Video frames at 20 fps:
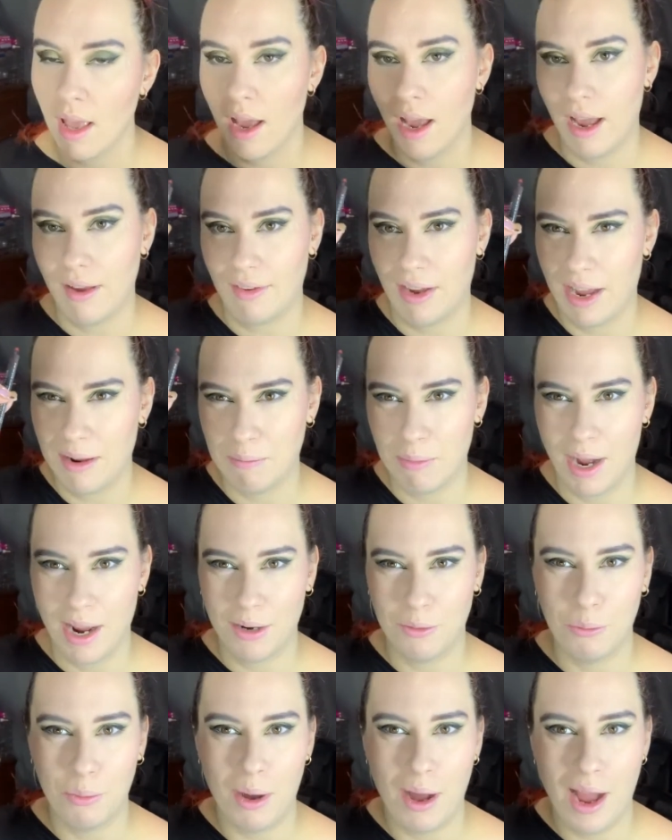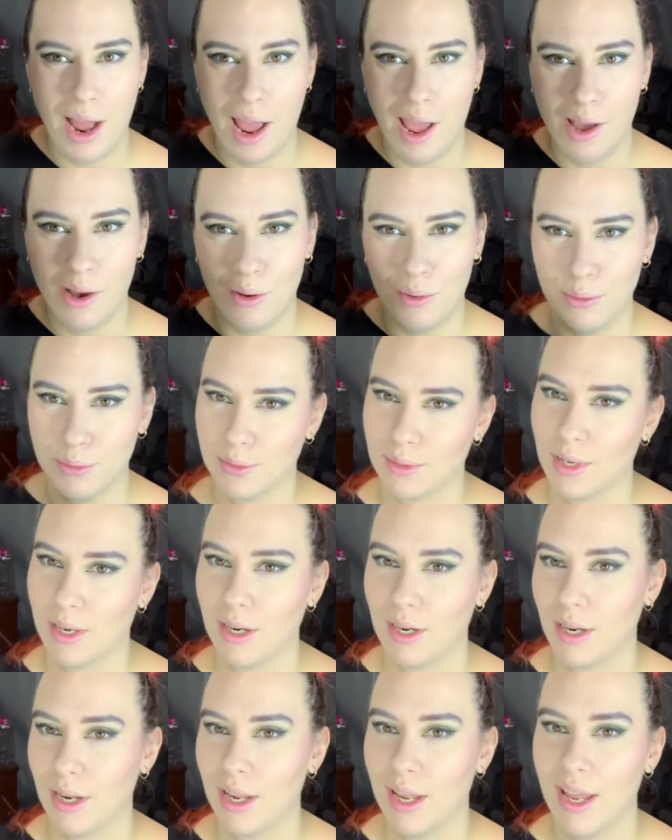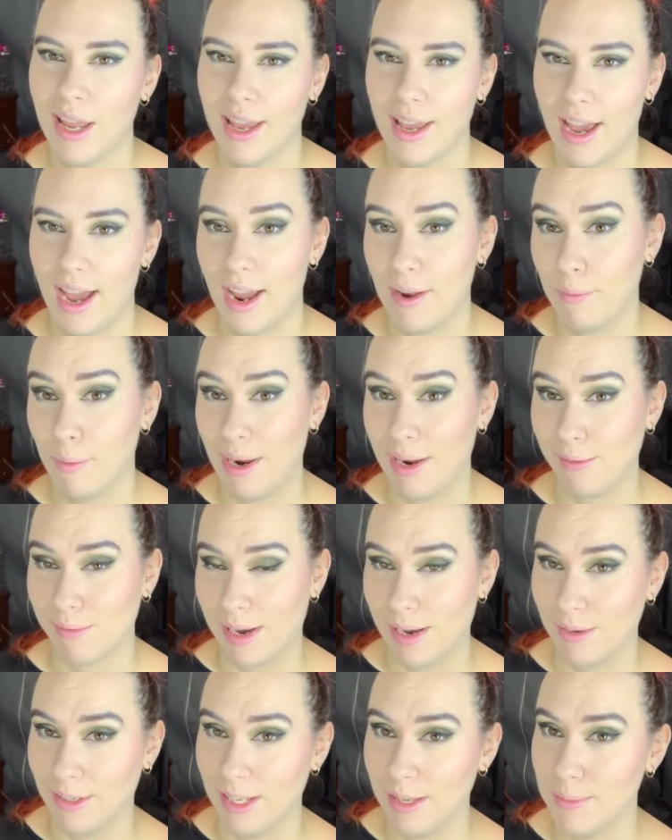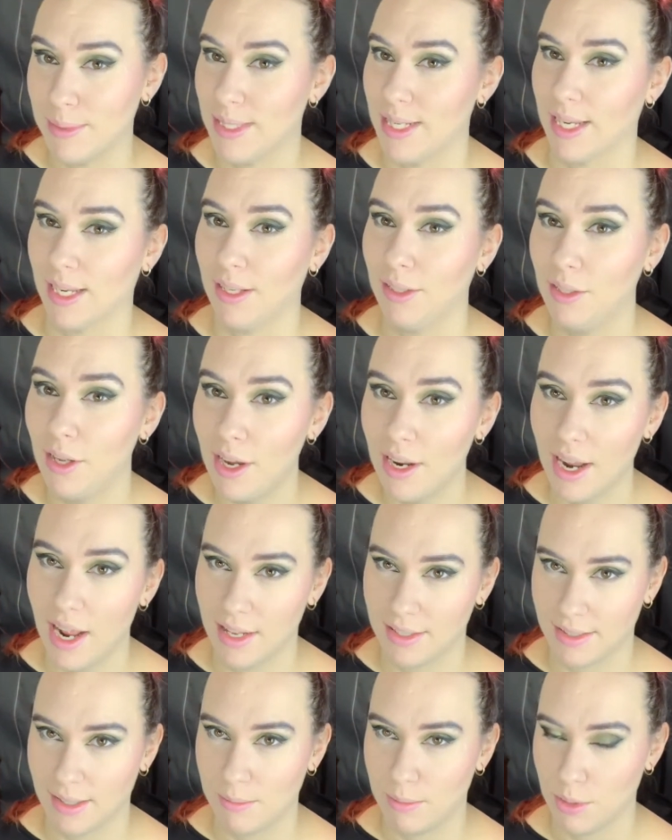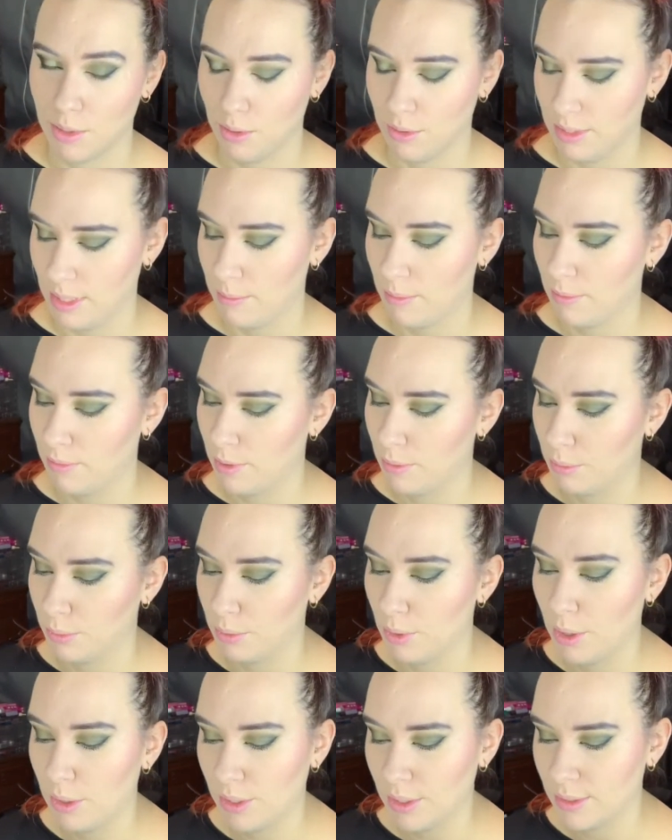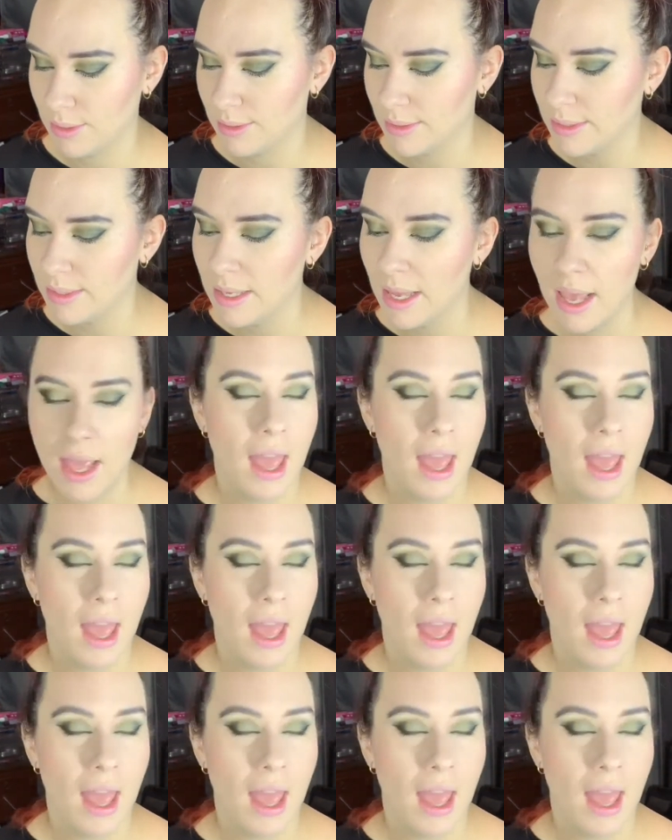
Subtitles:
I've had mine a while, so I wear red lipstick a lot, as I'm sure some of you will notice.